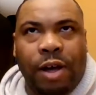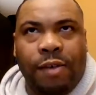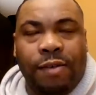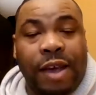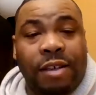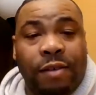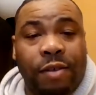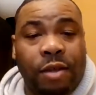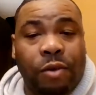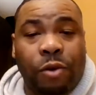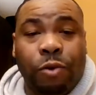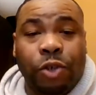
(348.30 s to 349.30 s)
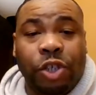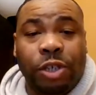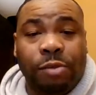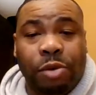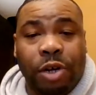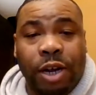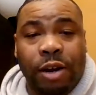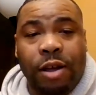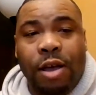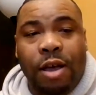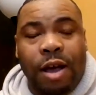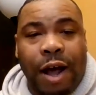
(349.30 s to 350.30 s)
sides of the ocean, but
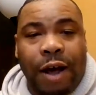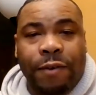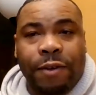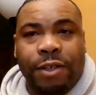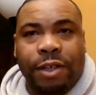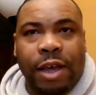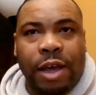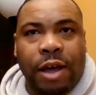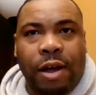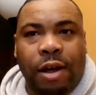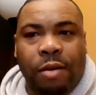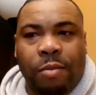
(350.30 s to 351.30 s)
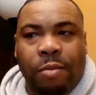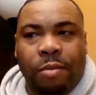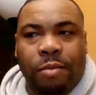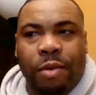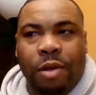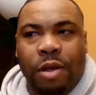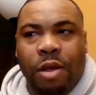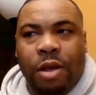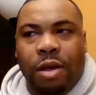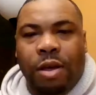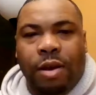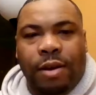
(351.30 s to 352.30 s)
obviously
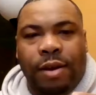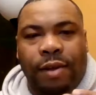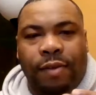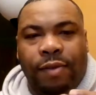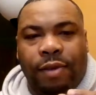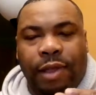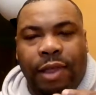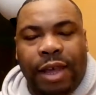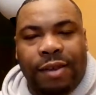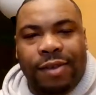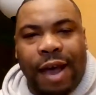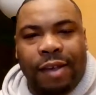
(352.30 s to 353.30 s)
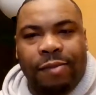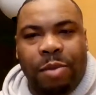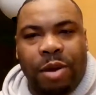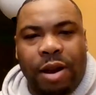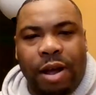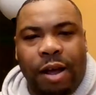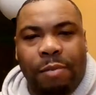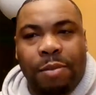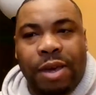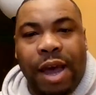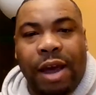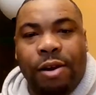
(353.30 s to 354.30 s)
this list has been
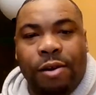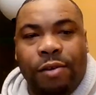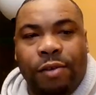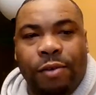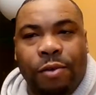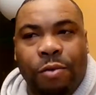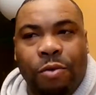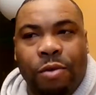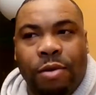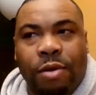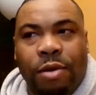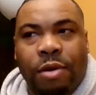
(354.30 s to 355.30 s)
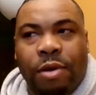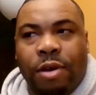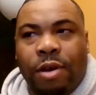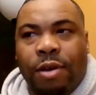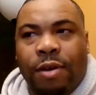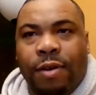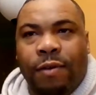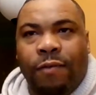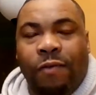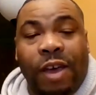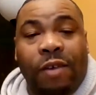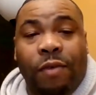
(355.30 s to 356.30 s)
catered to
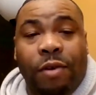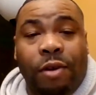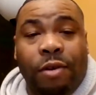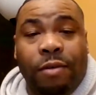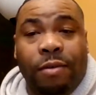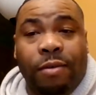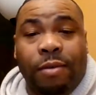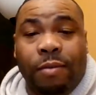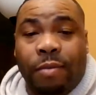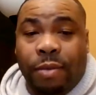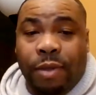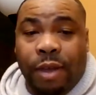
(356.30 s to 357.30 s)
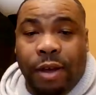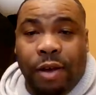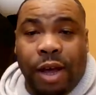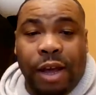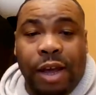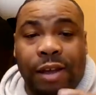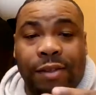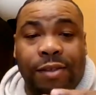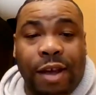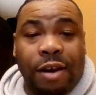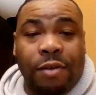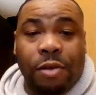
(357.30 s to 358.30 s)
favor each
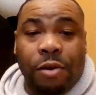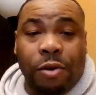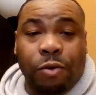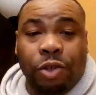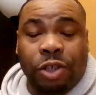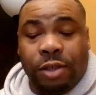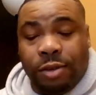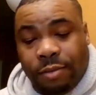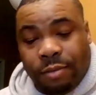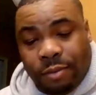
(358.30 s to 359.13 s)
side of the ocean.